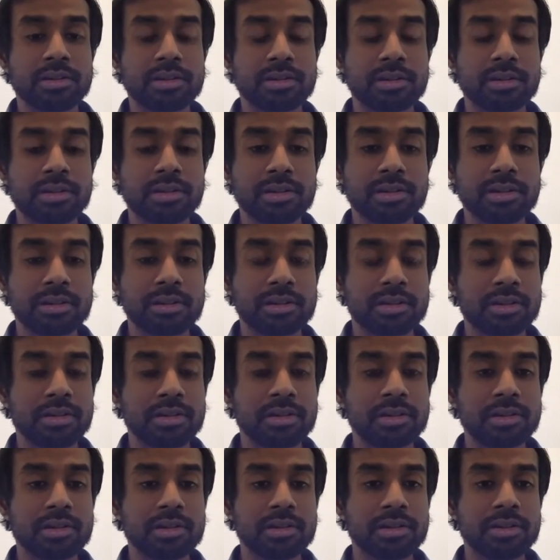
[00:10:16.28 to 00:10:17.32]

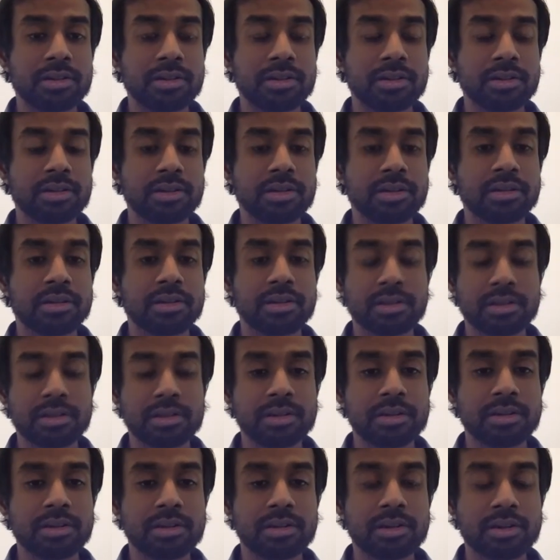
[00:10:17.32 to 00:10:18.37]

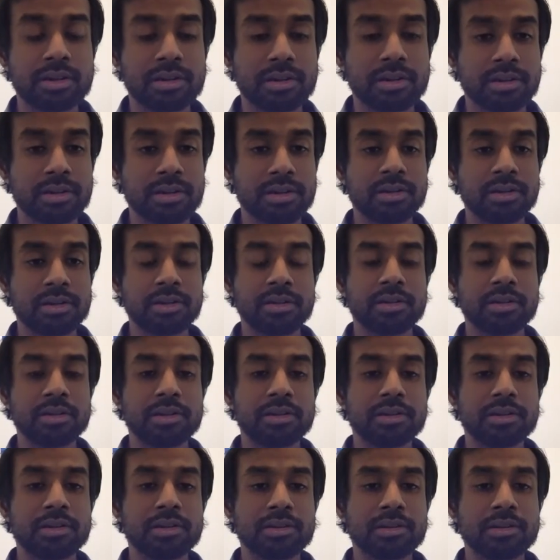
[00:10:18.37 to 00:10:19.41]

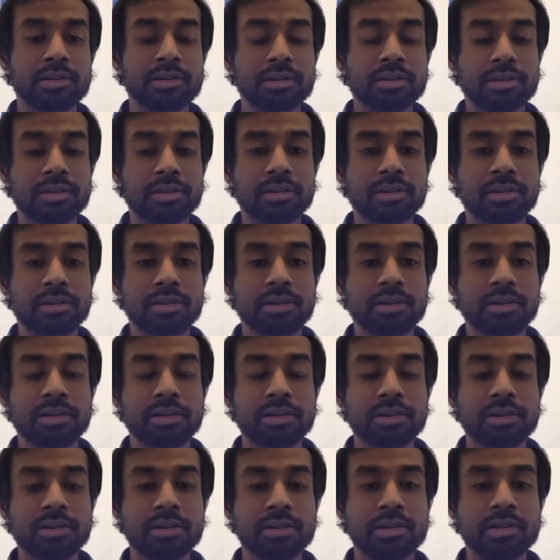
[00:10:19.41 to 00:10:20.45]

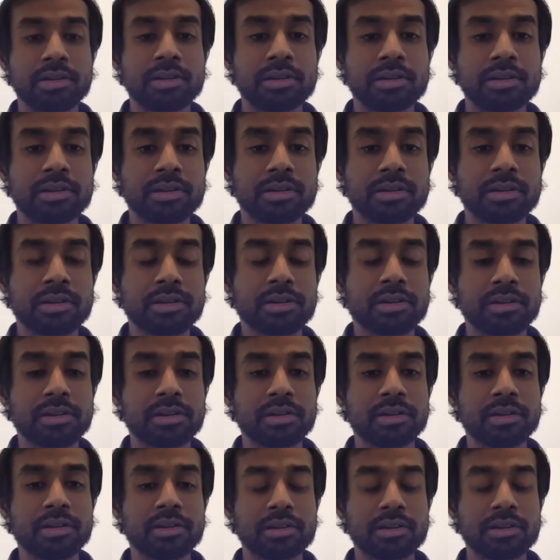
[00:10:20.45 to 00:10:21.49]

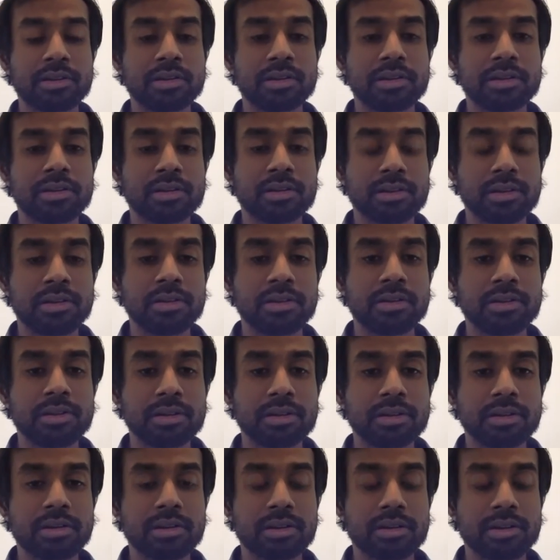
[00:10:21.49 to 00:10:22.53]

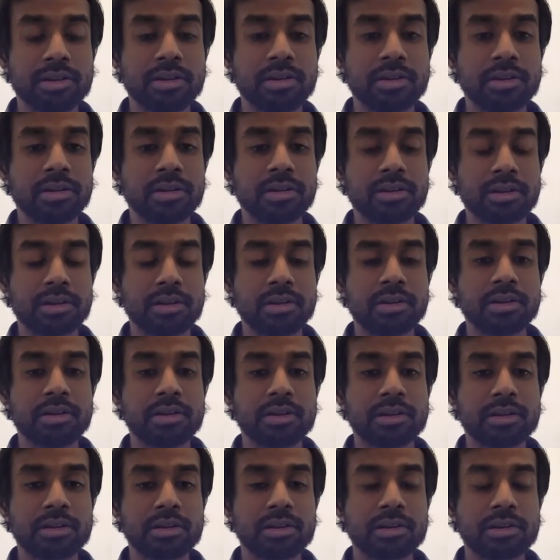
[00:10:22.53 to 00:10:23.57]

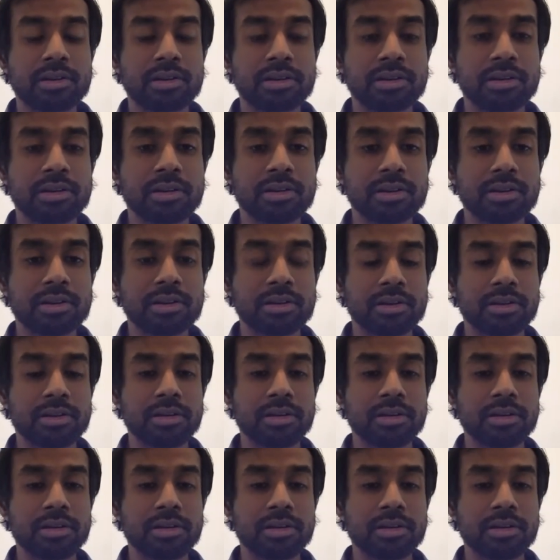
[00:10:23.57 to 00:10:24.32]
The person shown says nothing.